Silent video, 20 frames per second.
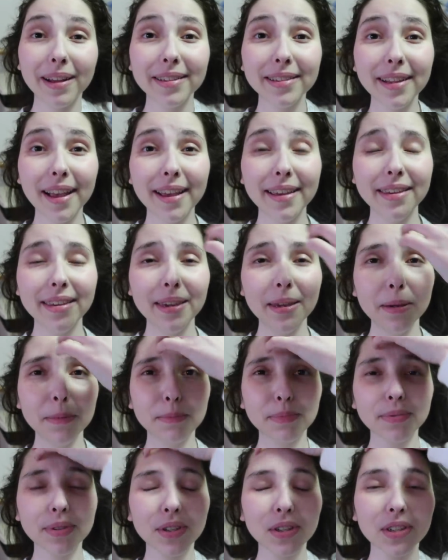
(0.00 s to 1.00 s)
Plus I
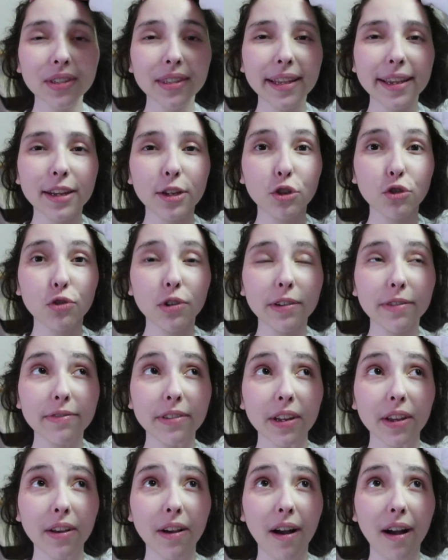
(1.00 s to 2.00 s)
keep just like
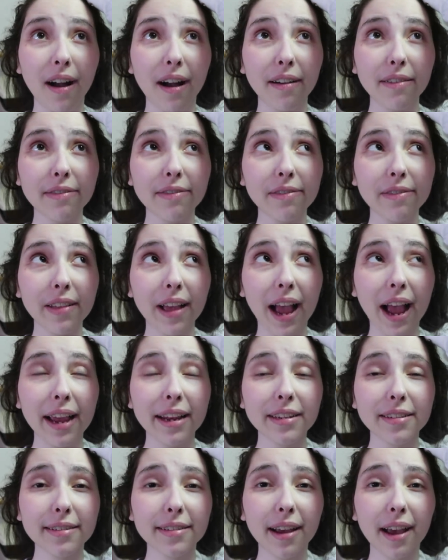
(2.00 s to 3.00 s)
drifting off.
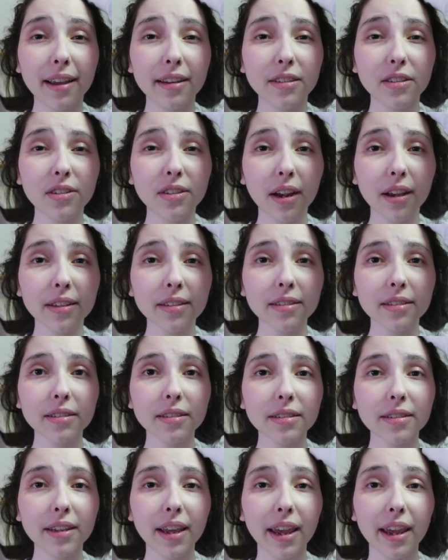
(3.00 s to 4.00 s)
I, I
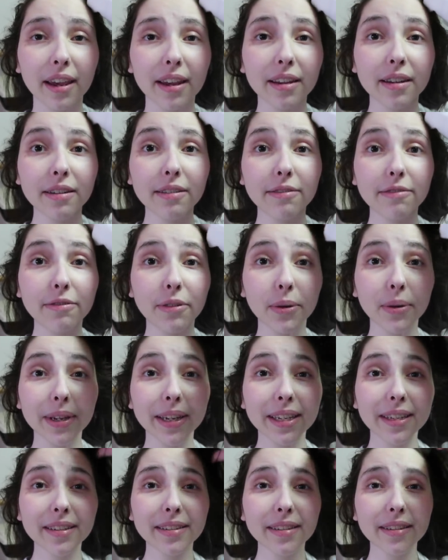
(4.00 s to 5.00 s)
just can't
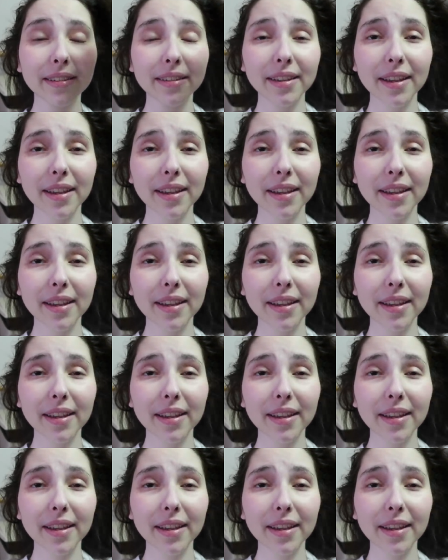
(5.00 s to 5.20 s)
focus.